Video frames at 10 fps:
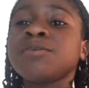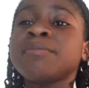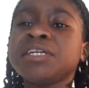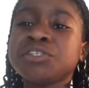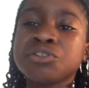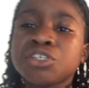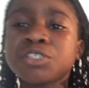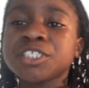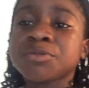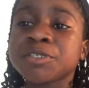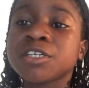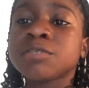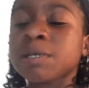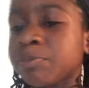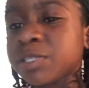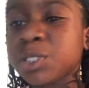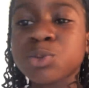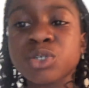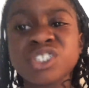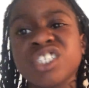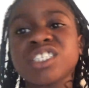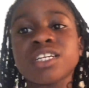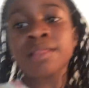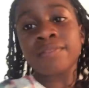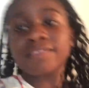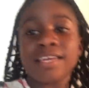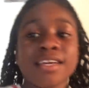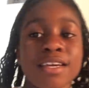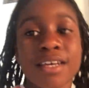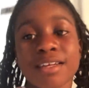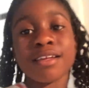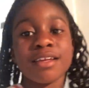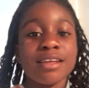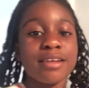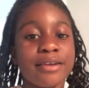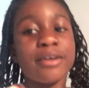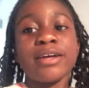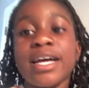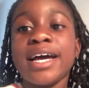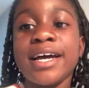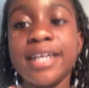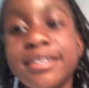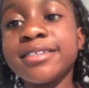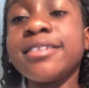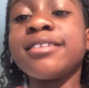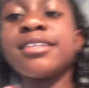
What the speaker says: don't mind the noises because my brother's watching something and